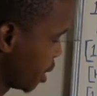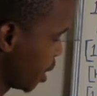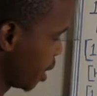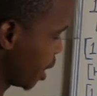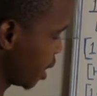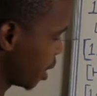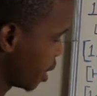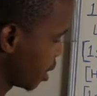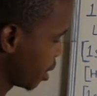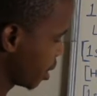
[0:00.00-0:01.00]
then
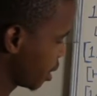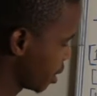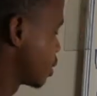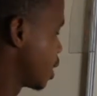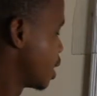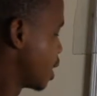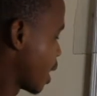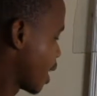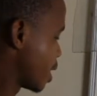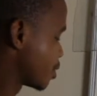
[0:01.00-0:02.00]

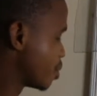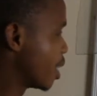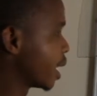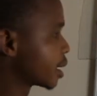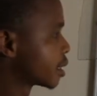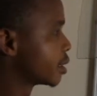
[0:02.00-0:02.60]
3s1.